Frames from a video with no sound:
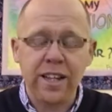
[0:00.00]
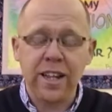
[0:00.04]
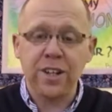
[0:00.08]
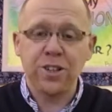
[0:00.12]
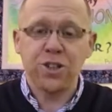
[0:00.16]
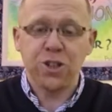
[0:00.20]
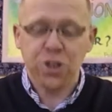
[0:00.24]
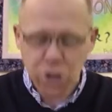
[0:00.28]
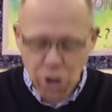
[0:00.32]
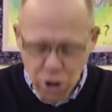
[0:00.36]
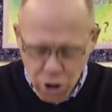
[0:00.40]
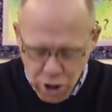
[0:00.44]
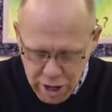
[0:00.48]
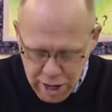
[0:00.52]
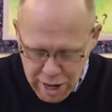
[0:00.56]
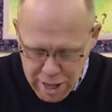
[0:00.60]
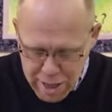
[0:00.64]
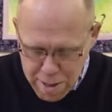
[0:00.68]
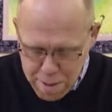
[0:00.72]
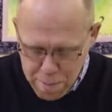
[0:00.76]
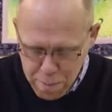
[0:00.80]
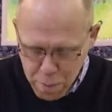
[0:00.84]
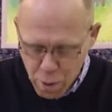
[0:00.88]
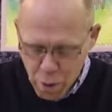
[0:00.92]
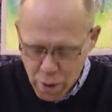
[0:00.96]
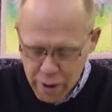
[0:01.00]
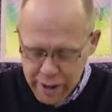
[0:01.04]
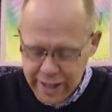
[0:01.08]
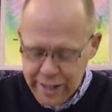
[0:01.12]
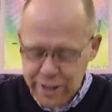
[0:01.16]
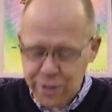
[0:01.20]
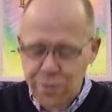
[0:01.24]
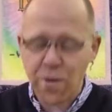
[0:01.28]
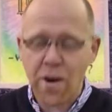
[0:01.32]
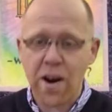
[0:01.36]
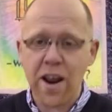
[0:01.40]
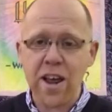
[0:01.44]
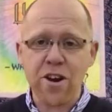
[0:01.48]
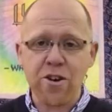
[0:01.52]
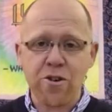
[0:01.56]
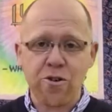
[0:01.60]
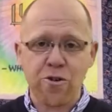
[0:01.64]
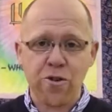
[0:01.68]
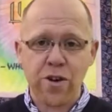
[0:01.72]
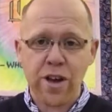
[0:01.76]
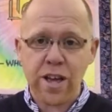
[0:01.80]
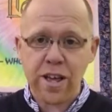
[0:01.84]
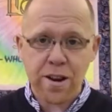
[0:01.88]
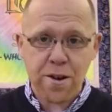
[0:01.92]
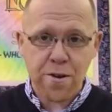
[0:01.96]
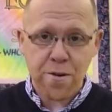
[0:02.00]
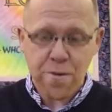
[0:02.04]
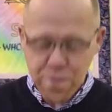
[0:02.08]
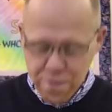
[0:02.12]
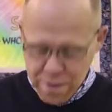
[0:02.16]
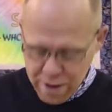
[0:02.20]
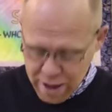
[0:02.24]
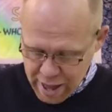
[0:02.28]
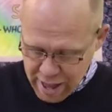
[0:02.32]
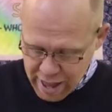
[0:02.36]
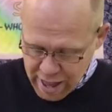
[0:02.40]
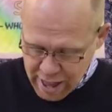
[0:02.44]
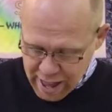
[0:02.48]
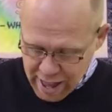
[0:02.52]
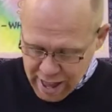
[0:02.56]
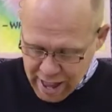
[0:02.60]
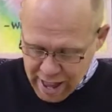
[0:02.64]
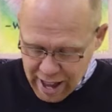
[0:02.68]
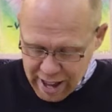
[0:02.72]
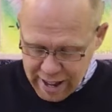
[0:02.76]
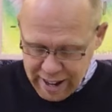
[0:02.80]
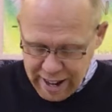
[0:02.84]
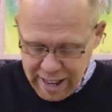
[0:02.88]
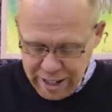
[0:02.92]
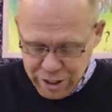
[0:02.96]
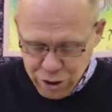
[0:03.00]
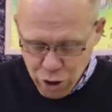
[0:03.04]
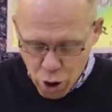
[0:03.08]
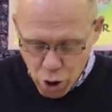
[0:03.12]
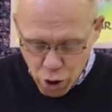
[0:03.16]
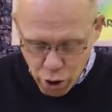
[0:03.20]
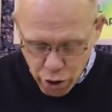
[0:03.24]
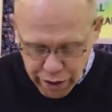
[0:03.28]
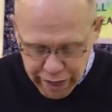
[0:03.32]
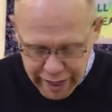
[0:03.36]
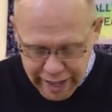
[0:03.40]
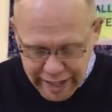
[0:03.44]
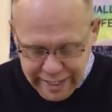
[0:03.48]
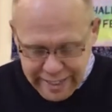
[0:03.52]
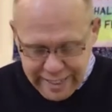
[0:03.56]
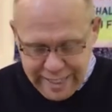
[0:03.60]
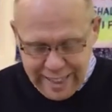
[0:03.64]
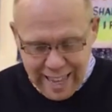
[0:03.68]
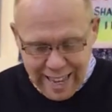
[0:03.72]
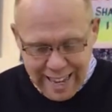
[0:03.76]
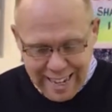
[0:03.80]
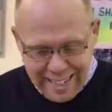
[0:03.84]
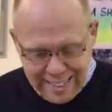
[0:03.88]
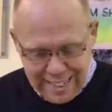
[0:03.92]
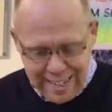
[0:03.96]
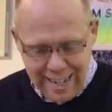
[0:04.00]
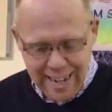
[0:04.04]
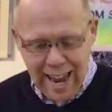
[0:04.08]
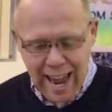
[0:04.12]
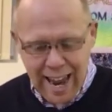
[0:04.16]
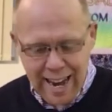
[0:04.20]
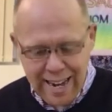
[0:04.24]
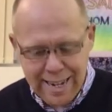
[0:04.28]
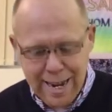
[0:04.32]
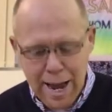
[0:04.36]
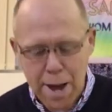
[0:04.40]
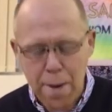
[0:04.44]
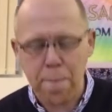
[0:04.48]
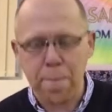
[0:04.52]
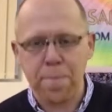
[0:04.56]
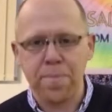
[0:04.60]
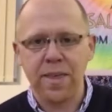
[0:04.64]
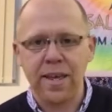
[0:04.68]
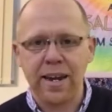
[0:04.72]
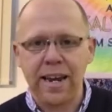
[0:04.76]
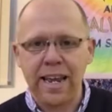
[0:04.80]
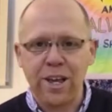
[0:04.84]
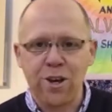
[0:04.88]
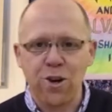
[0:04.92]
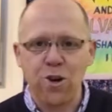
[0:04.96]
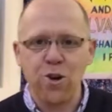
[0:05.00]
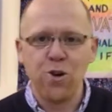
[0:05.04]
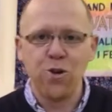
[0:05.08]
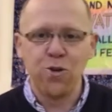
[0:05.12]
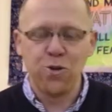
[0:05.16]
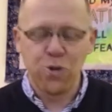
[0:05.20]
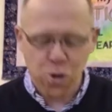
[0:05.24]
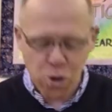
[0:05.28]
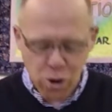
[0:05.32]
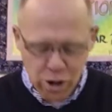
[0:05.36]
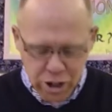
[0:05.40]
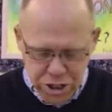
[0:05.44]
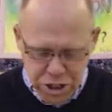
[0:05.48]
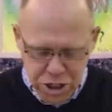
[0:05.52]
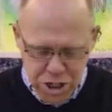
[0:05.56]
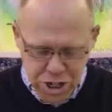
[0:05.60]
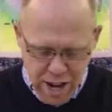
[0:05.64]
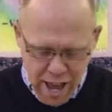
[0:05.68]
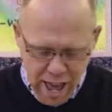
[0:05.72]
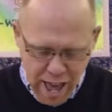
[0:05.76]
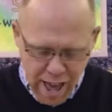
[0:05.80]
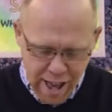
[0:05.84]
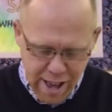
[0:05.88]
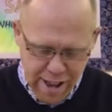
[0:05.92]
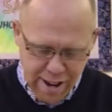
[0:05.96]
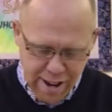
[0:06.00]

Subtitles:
And then suddenly the boy gets very creative and he has all these things lined up that he could do instead.